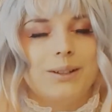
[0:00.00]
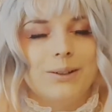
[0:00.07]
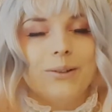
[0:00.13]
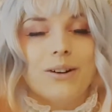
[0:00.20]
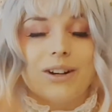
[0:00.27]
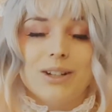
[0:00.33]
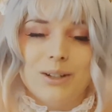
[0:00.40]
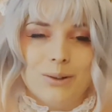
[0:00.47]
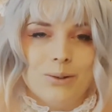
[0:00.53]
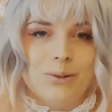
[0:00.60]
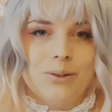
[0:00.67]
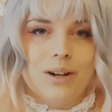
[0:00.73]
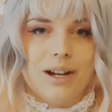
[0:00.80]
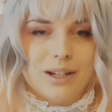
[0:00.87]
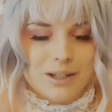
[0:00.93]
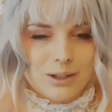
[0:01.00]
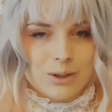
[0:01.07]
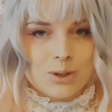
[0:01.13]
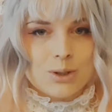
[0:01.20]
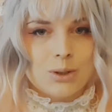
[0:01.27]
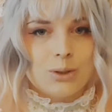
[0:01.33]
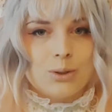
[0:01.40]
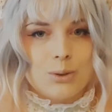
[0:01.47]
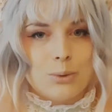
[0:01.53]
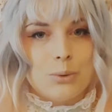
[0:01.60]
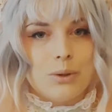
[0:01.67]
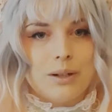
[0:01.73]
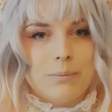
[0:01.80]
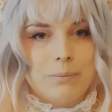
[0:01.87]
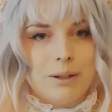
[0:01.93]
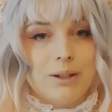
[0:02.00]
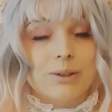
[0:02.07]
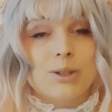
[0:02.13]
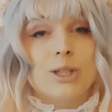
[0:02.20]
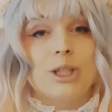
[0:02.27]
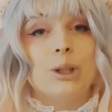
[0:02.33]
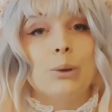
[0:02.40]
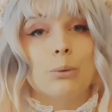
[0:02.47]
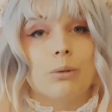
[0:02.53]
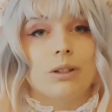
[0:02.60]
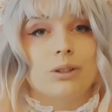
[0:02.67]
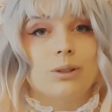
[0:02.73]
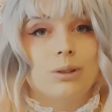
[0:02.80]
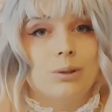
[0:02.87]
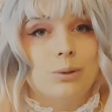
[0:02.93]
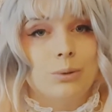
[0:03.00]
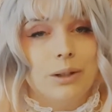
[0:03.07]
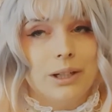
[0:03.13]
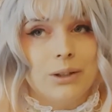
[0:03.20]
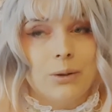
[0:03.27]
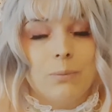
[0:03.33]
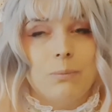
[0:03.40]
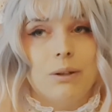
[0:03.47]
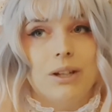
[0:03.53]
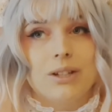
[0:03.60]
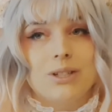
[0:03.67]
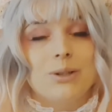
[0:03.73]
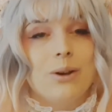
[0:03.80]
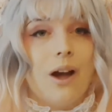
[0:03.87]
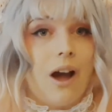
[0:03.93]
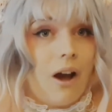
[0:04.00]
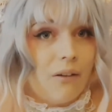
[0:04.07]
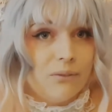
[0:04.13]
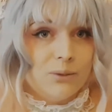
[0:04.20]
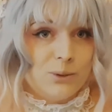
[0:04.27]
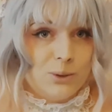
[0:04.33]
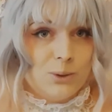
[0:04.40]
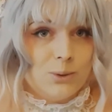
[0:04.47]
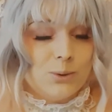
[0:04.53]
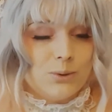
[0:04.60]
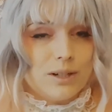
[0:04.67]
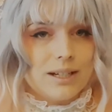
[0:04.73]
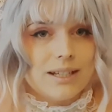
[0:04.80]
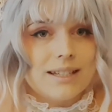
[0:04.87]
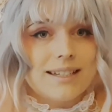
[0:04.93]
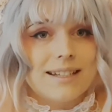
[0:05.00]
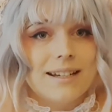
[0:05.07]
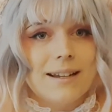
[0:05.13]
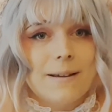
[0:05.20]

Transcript: you are you and you should do it because you want to do it not because you have to do it